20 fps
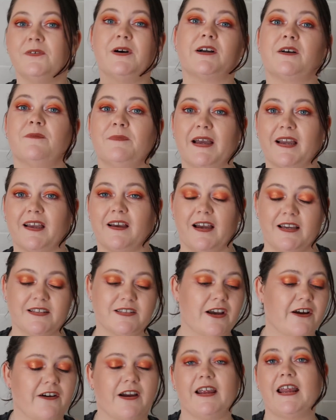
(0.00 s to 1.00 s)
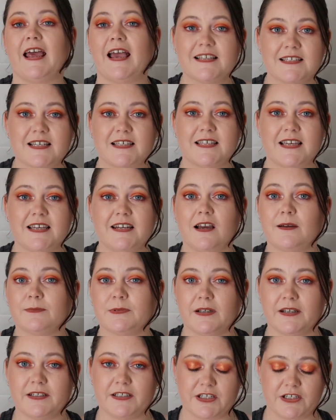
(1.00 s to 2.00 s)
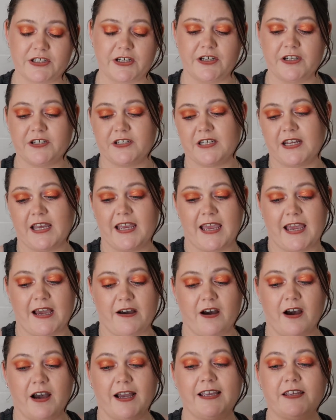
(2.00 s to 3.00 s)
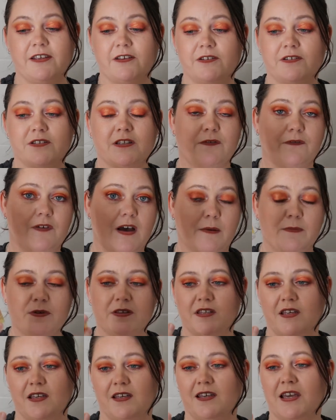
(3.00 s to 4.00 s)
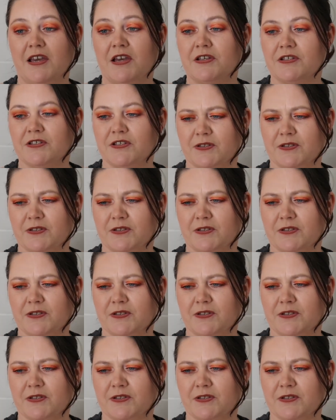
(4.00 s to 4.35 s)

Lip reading: Welcome back, guys. All right, as I said, I'm going to show you today how I use the Farmacy